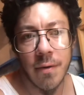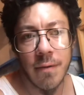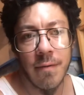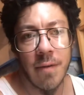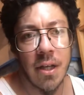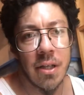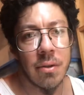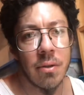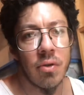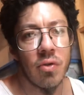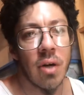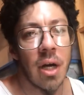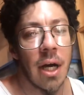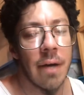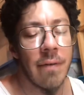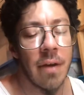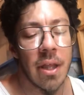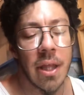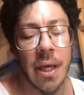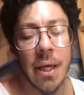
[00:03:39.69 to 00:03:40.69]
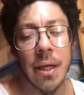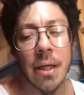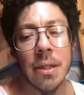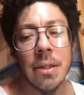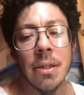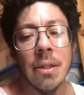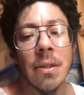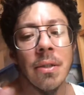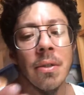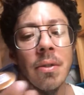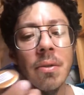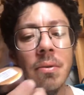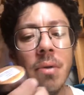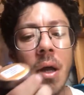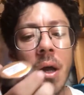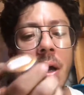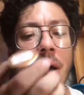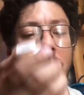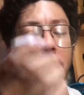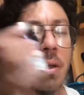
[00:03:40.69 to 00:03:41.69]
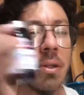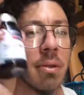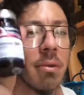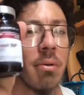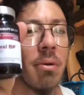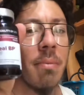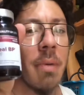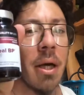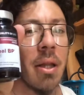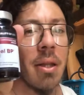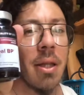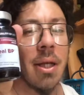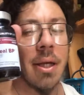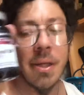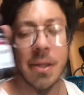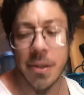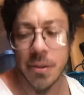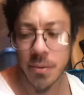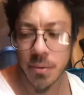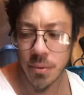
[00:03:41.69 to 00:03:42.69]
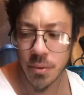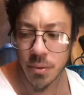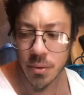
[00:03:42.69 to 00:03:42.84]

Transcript: Vaso Drive, I think. What's cool about this